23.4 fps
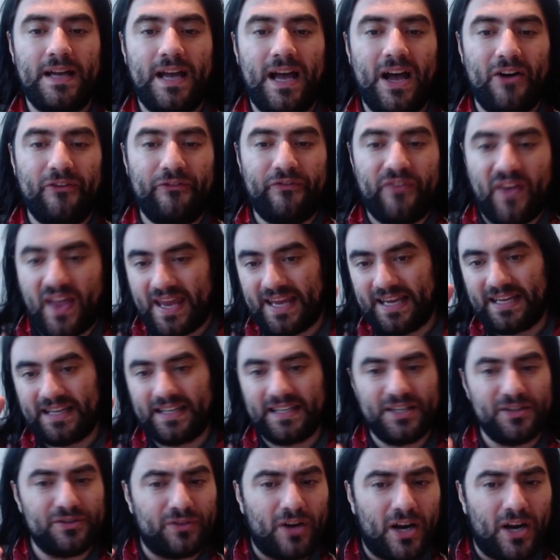A
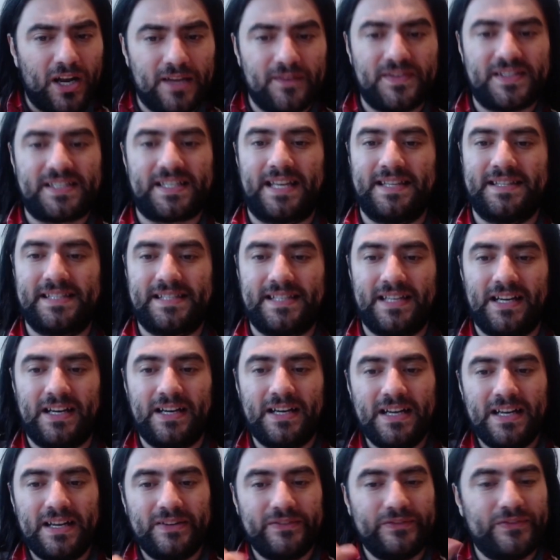vaguely right of center,
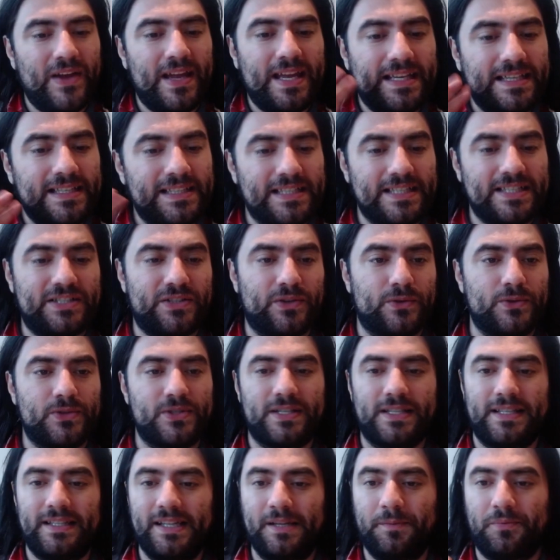vaguely
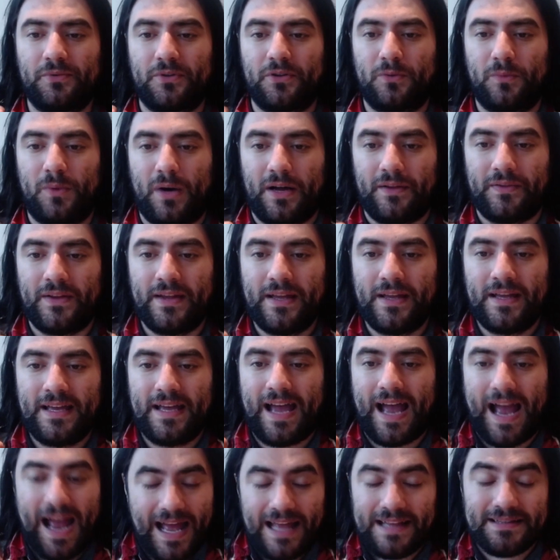socially liberal one.
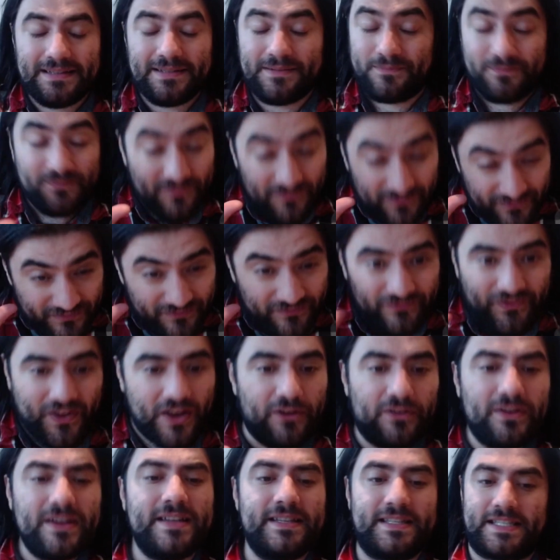And
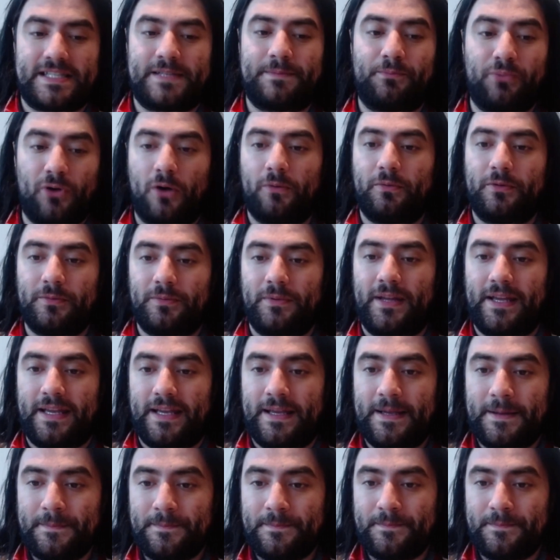there is, probably.